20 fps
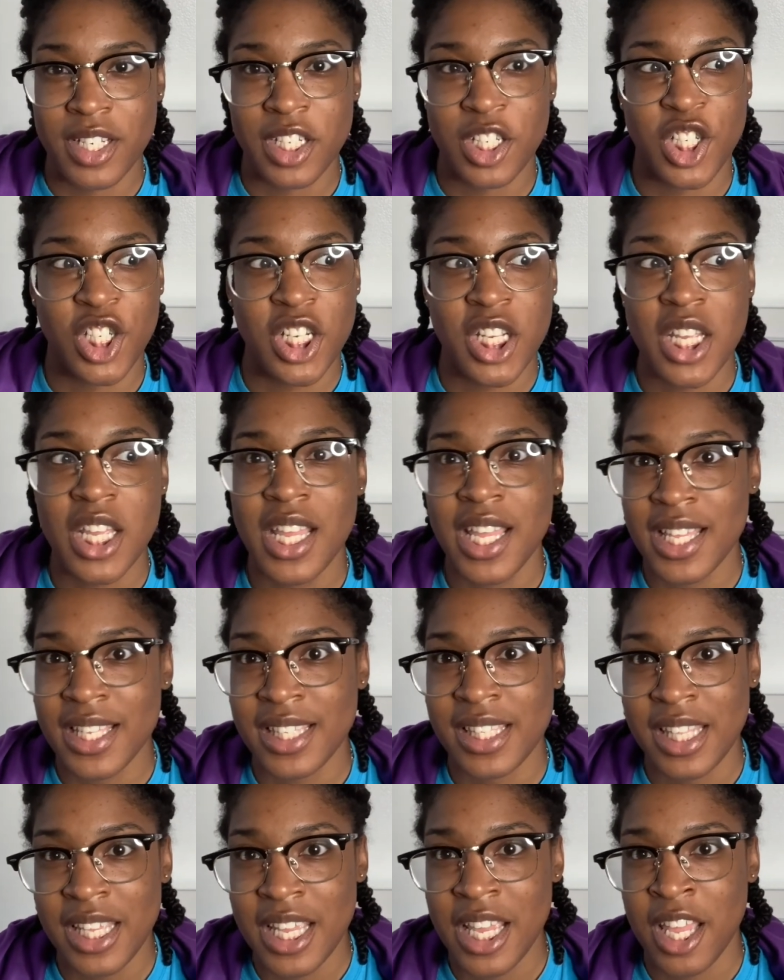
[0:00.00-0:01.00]
She is
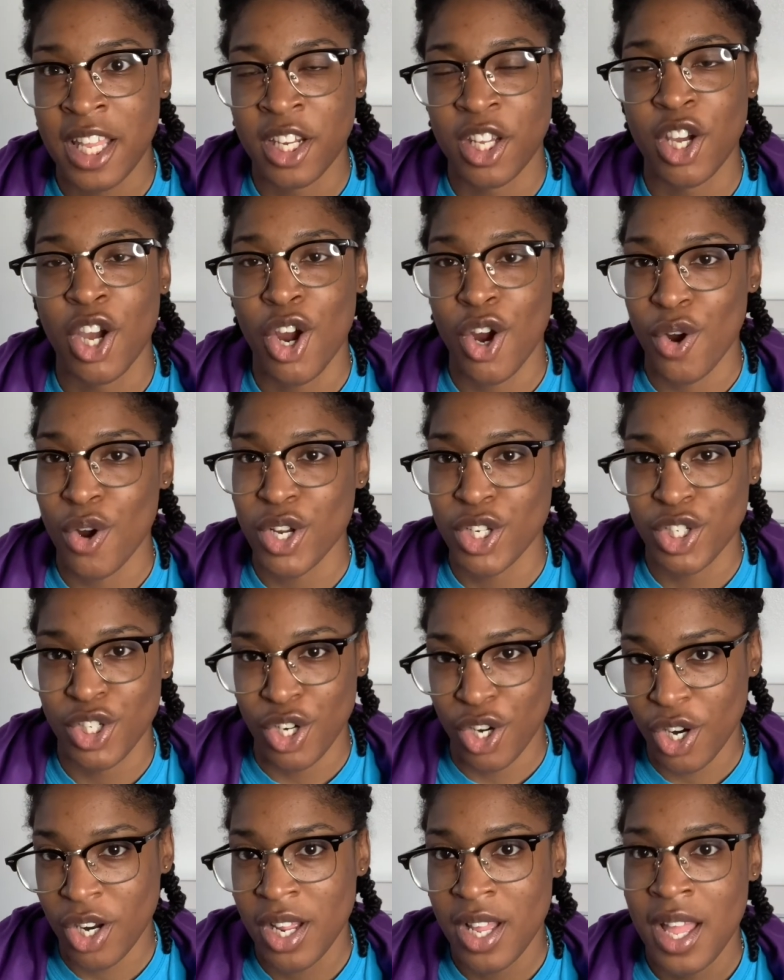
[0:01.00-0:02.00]
the
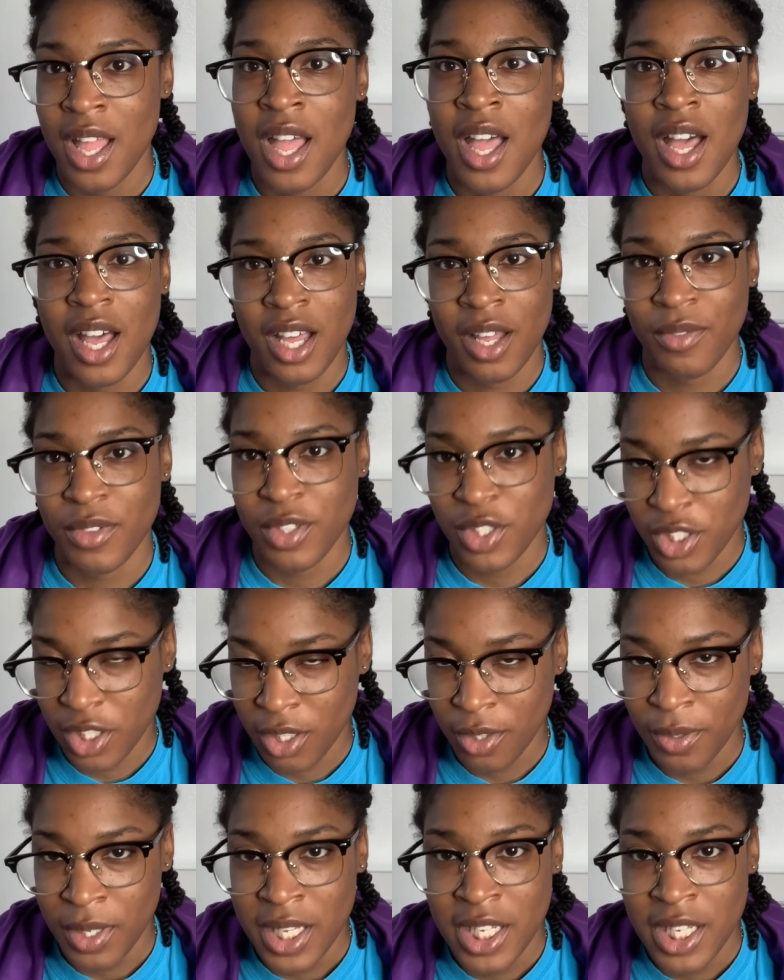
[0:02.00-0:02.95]
encourager of the show.